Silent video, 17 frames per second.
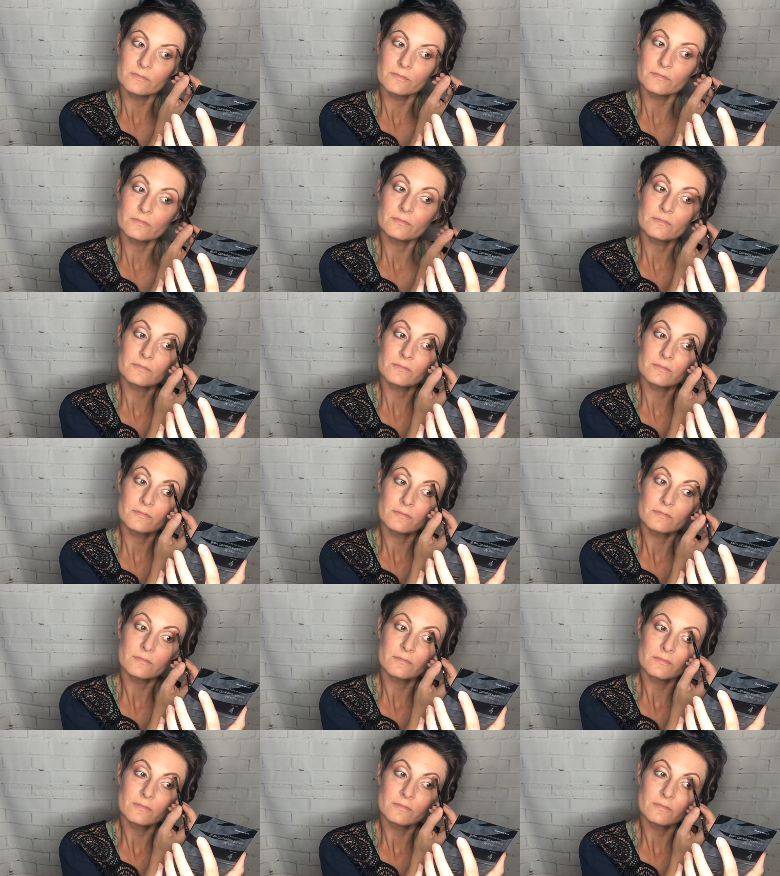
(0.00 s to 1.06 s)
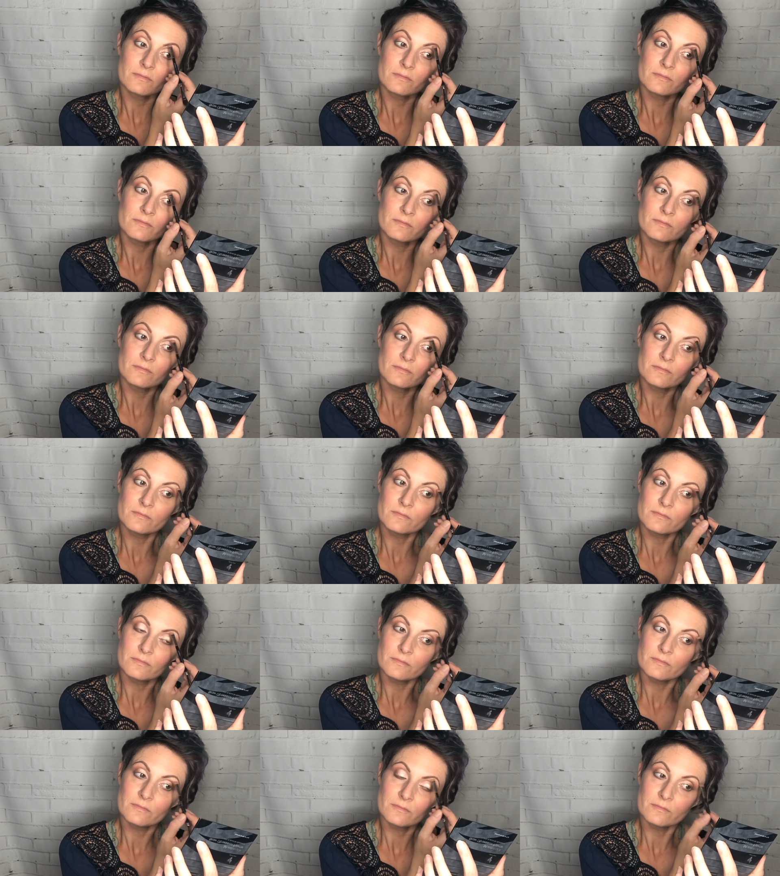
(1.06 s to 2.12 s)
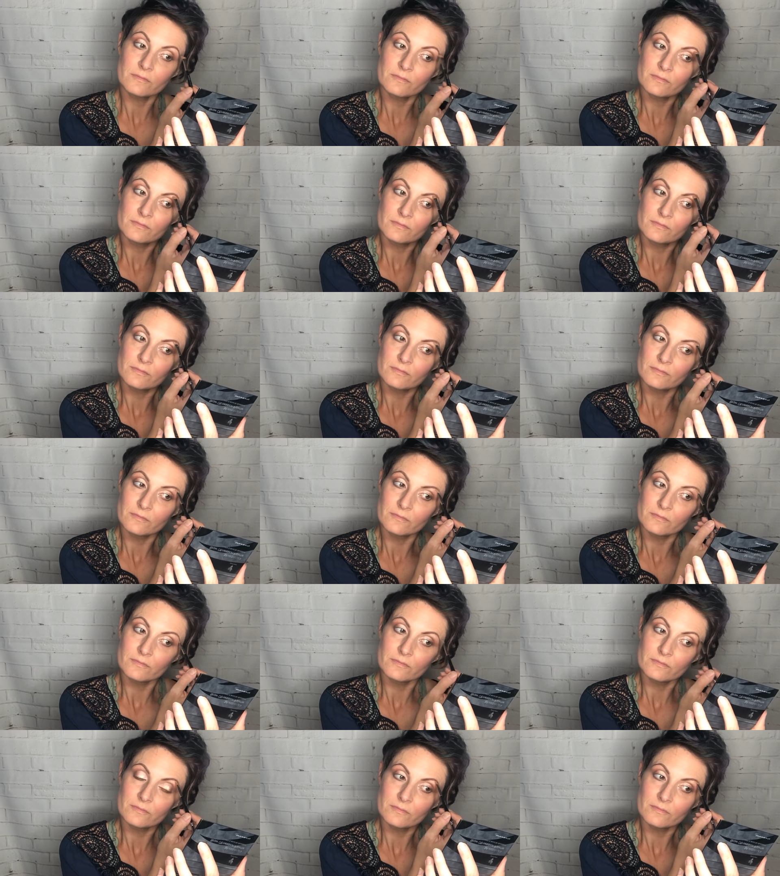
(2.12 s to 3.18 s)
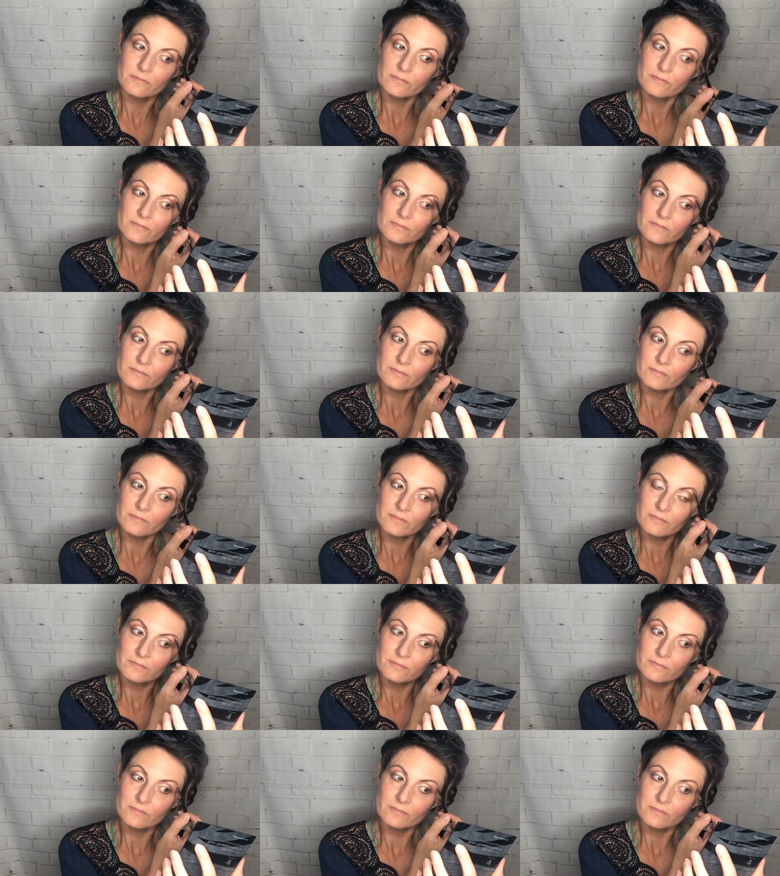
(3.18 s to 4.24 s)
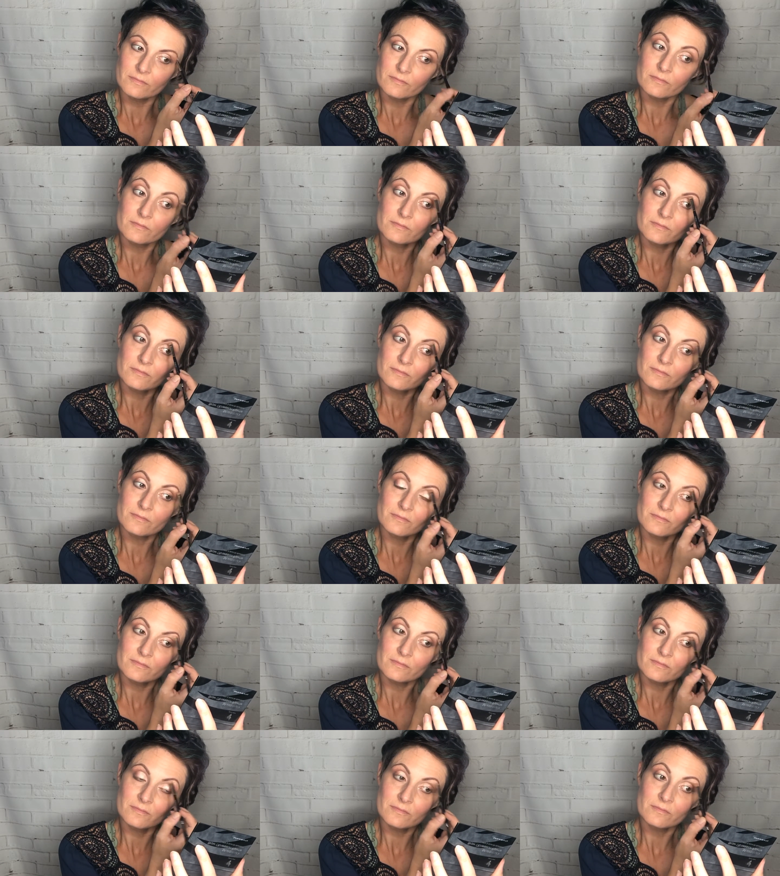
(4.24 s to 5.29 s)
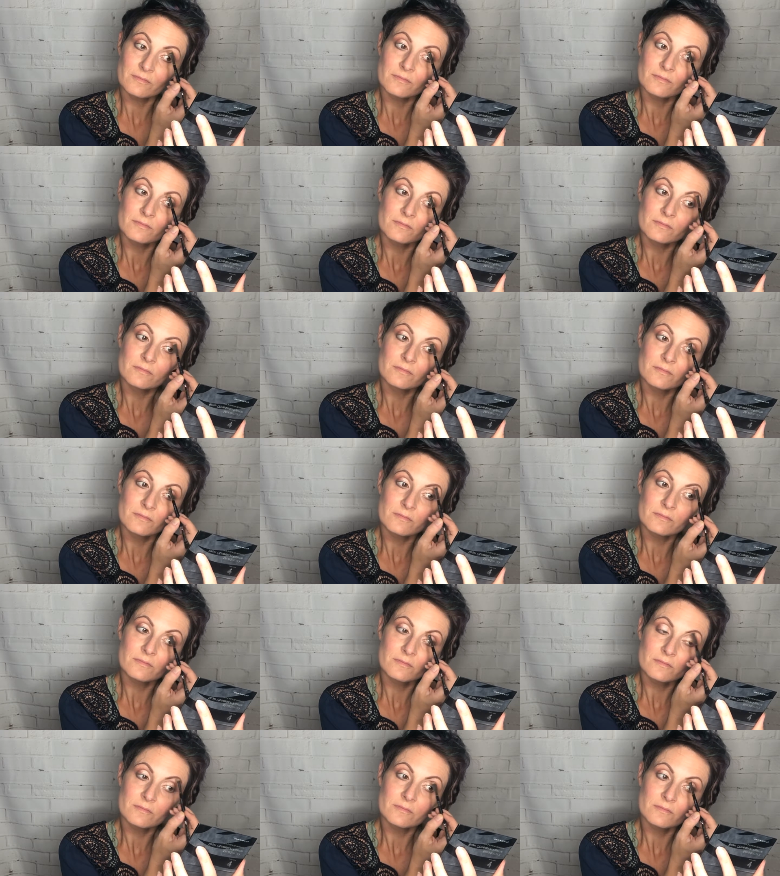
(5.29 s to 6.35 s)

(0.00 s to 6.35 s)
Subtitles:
No one is speaking in this clip.